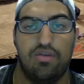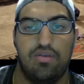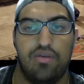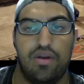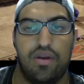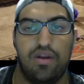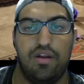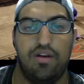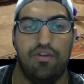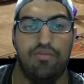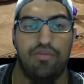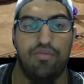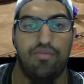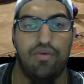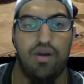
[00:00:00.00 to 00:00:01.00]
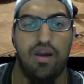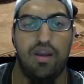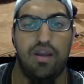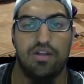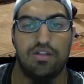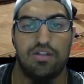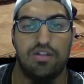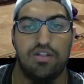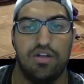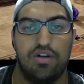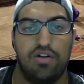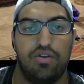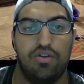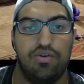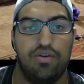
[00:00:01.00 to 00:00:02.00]
right here from Rocket and
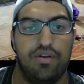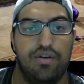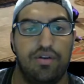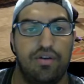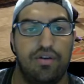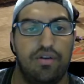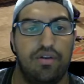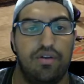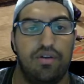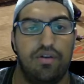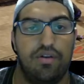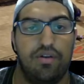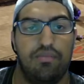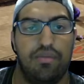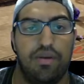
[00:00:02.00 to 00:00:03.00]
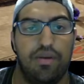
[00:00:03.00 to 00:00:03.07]
Star-Lord. My